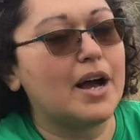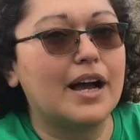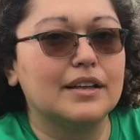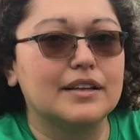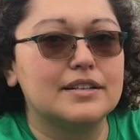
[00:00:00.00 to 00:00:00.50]

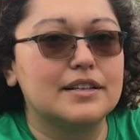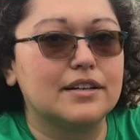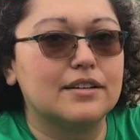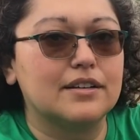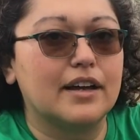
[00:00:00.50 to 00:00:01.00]
eyelets
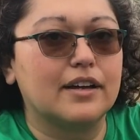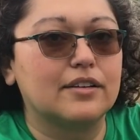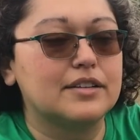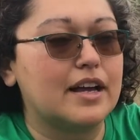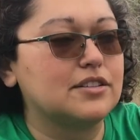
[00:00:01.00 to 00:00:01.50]
here that I
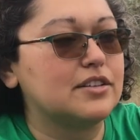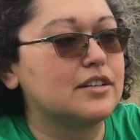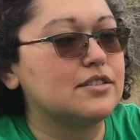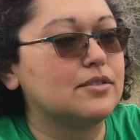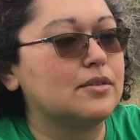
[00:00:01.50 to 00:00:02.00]
could attach
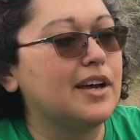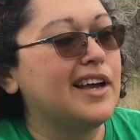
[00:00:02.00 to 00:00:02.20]
that to.